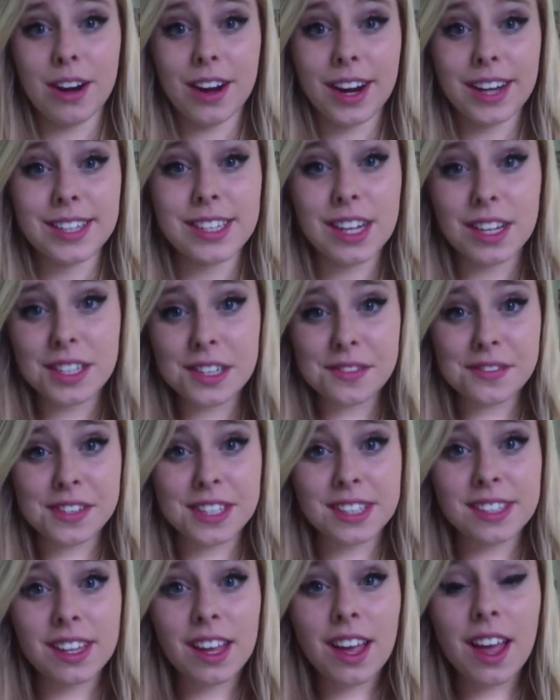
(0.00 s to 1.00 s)
I could tell a
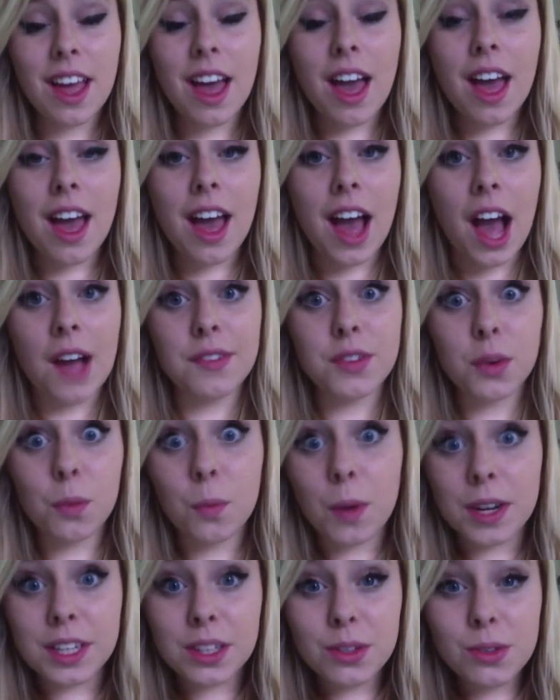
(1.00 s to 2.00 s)
difference after
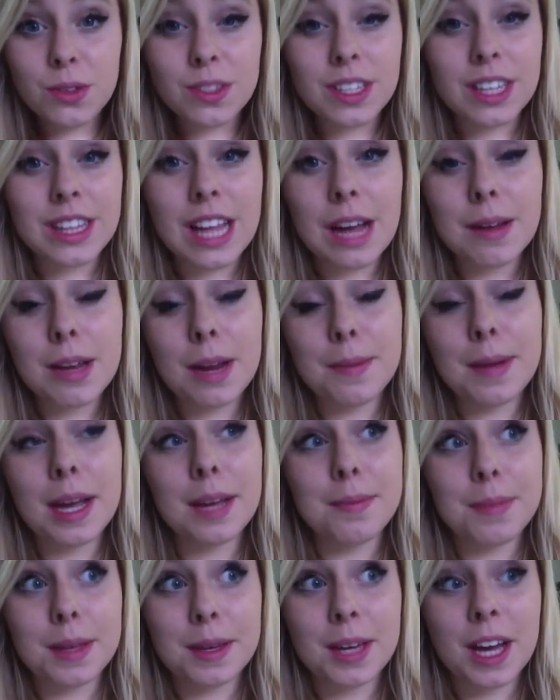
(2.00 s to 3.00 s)
one use, and that
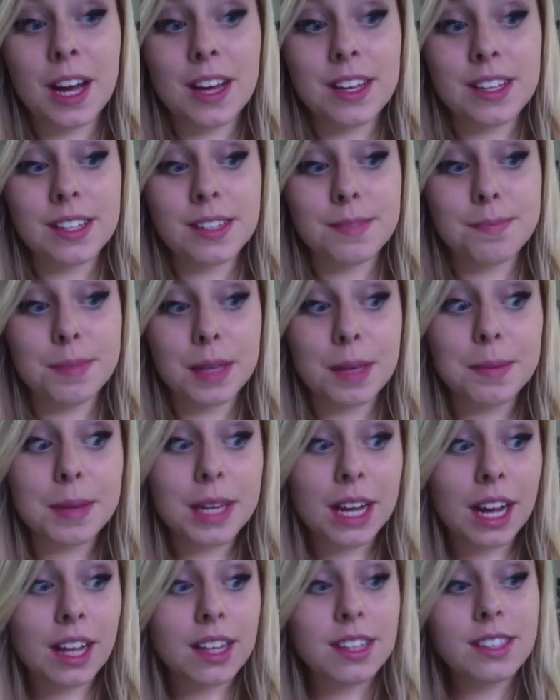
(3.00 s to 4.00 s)
might be
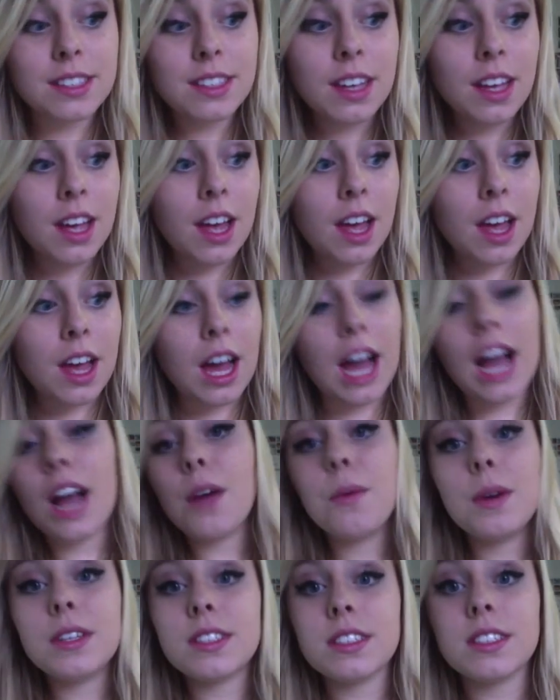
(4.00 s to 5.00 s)
because I
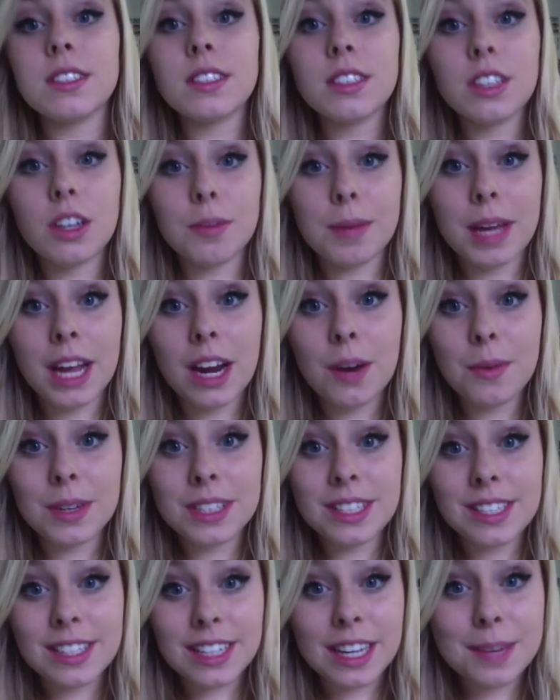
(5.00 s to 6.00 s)
wasn't, you know, my hair
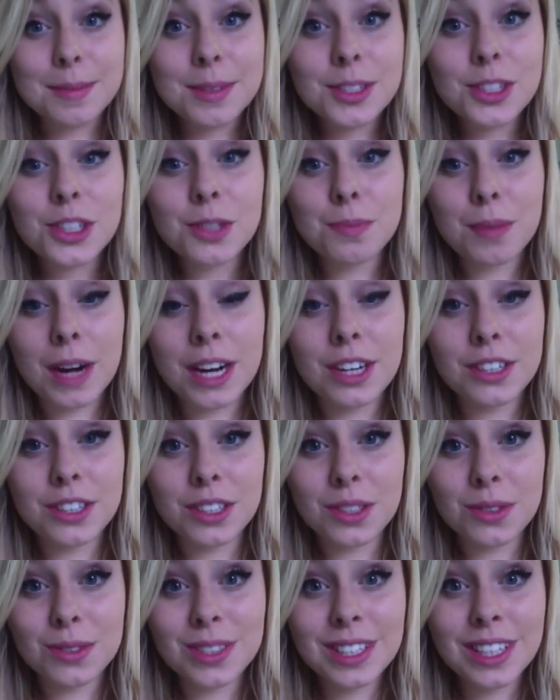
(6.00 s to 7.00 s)
wasn't damaged prior to
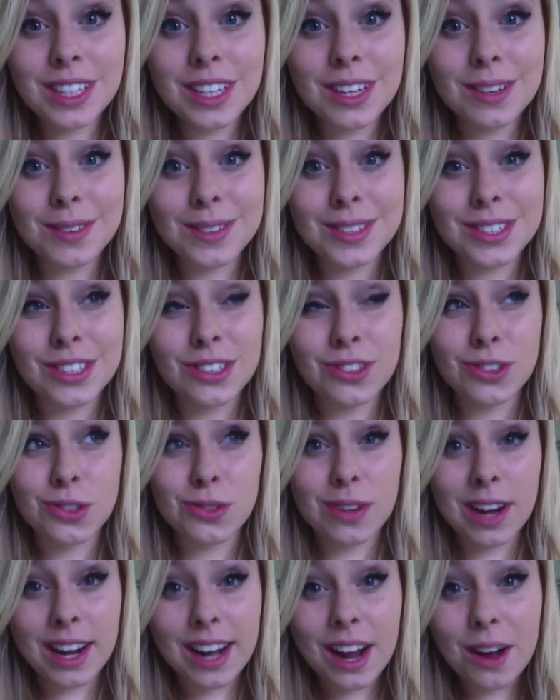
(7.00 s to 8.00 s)
using it. It was just
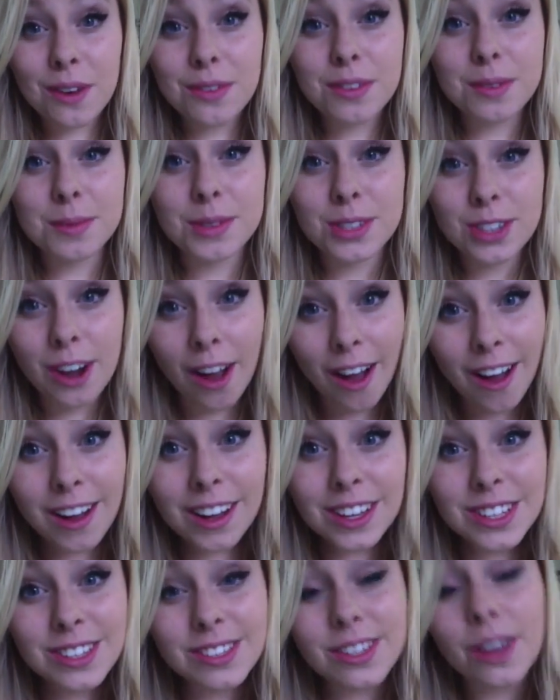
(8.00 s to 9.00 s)
dried out from
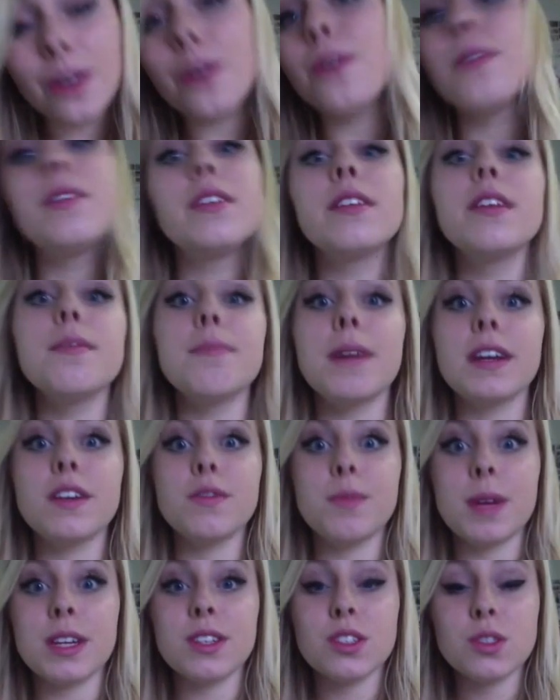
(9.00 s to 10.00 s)
chalk, so it might
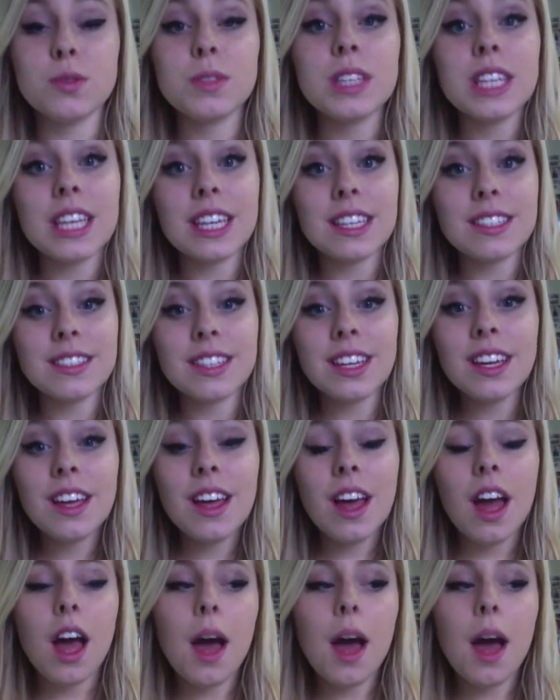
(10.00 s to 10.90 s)
have been just really easy.